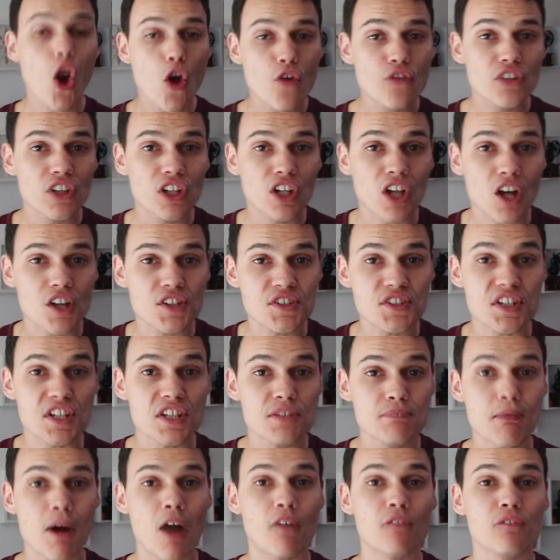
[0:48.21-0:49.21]
Over the last
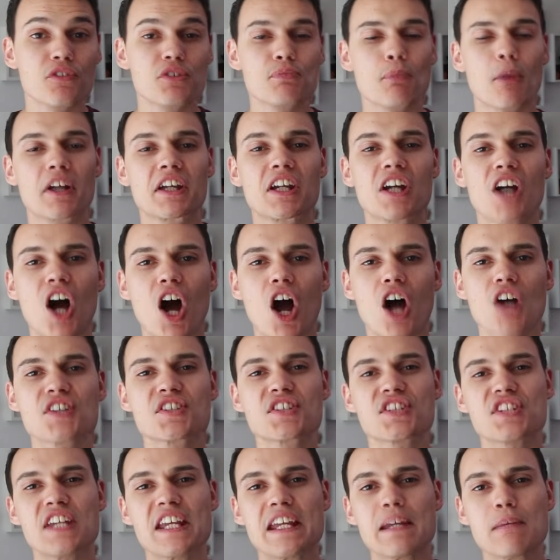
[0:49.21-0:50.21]
six months, my car
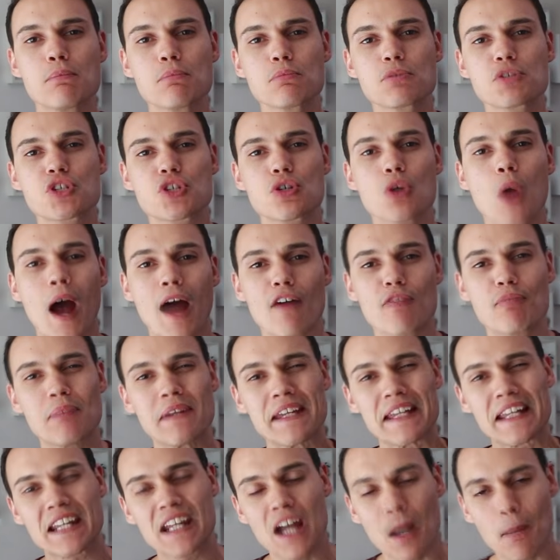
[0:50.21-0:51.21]
seems to have
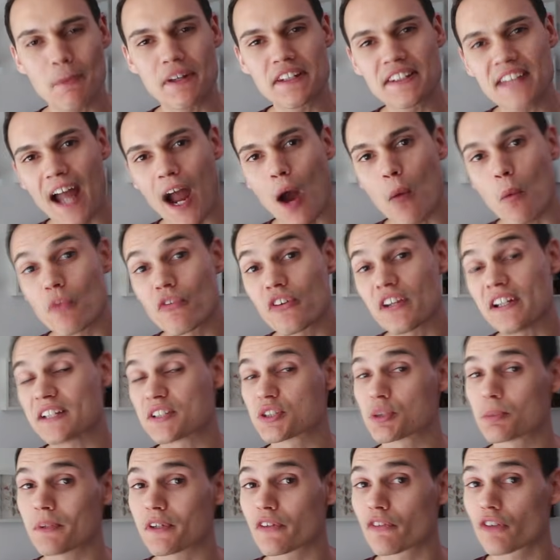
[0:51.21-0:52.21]
been coming down with a
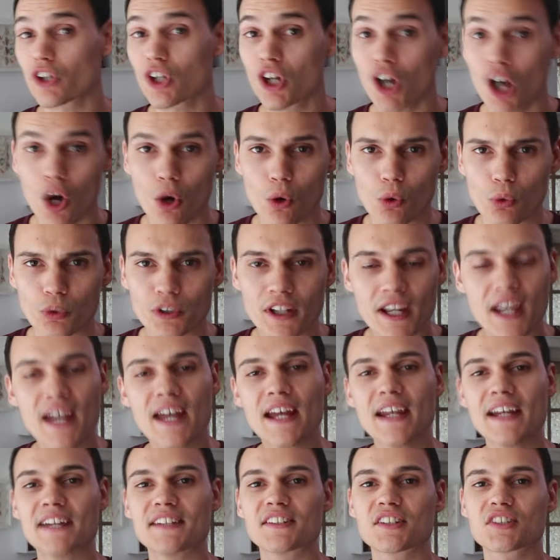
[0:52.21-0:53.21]
little bit of a cold.
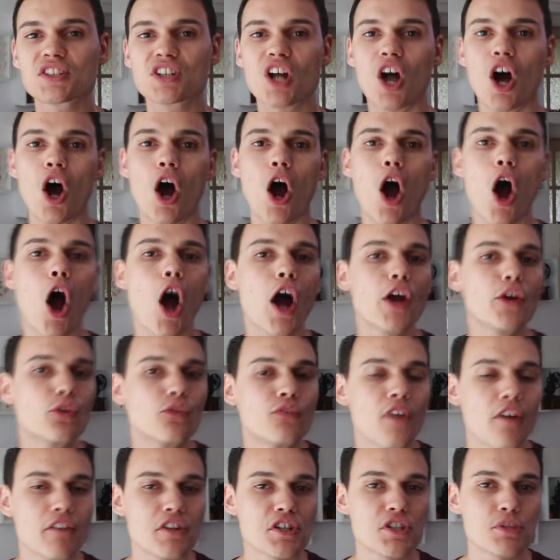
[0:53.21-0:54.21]
It doesn't
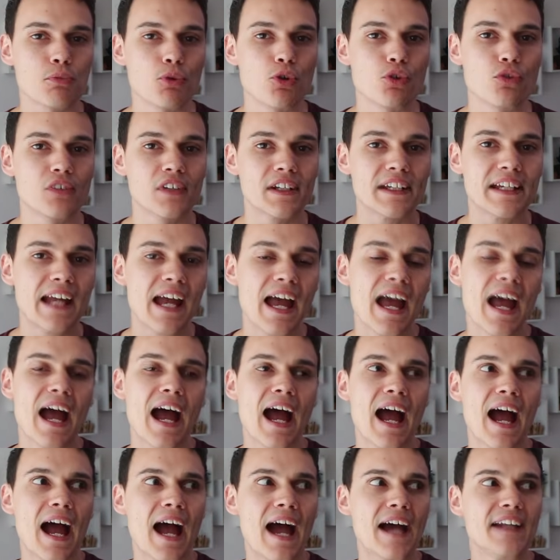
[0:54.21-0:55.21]
idle very smoothly,
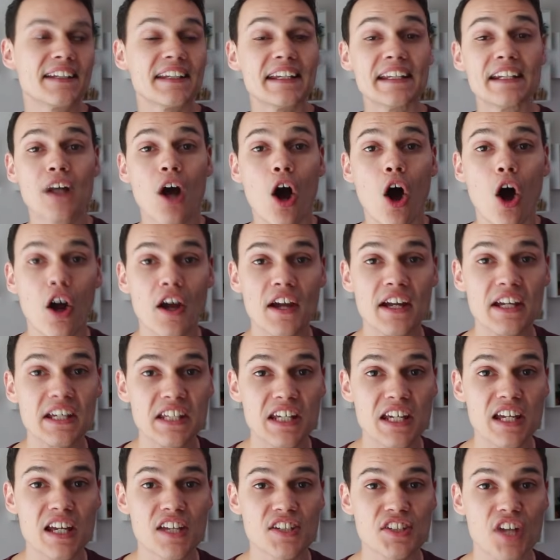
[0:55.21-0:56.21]
and in higher
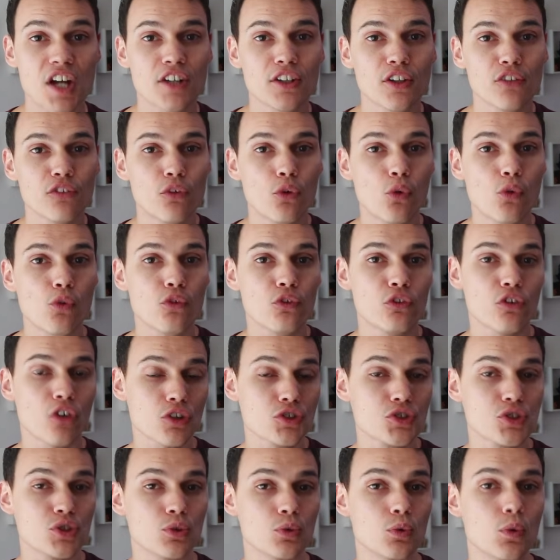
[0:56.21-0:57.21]
gears under full
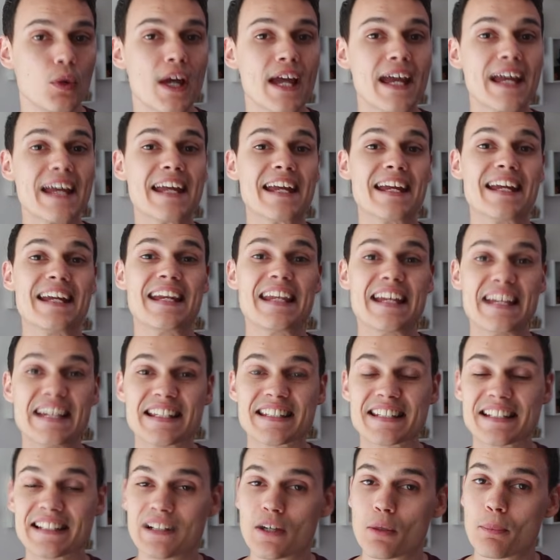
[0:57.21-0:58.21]
throttle, it
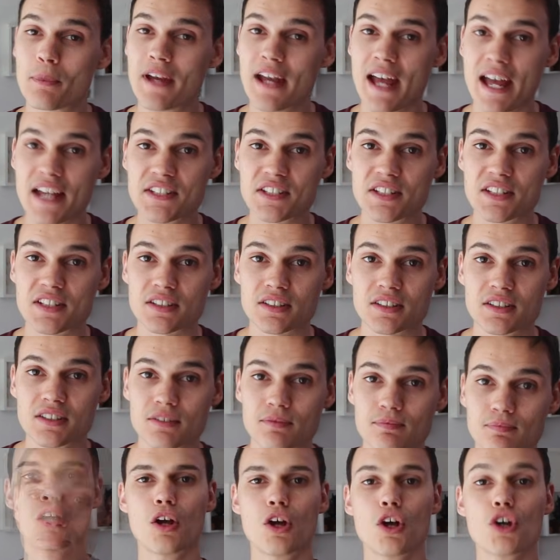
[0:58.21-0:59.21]
is a little bit hesitant.
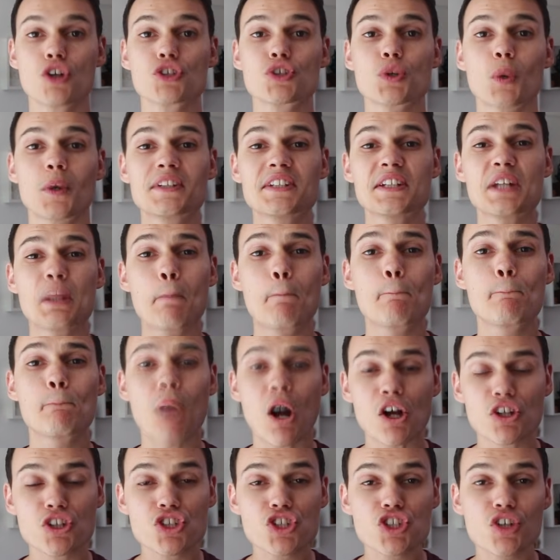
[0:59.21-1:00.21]
So I did a
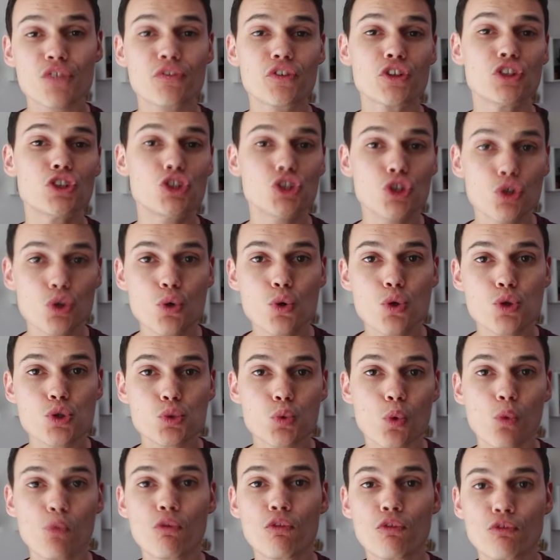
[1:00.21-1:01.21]
bunch of the
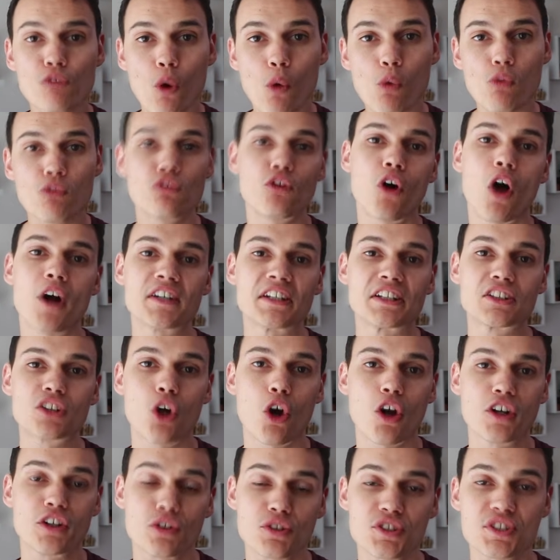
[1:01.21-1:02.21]
usual fault-finding
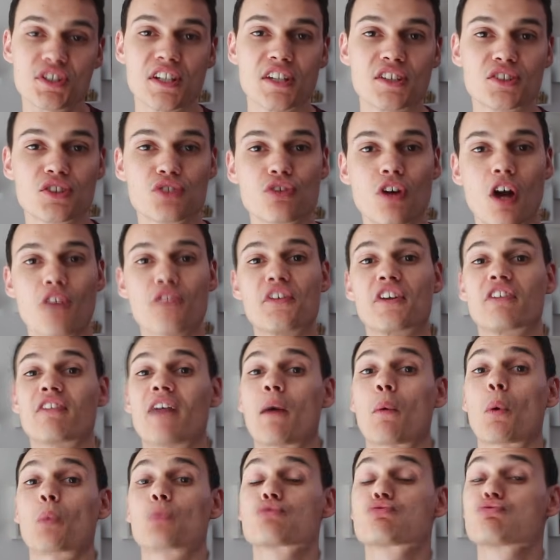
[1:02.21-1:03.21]
diagnostics to try and
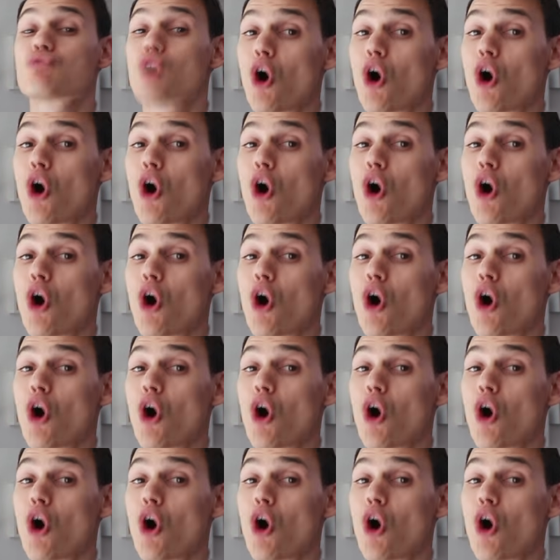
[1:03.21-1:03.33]
figure out what was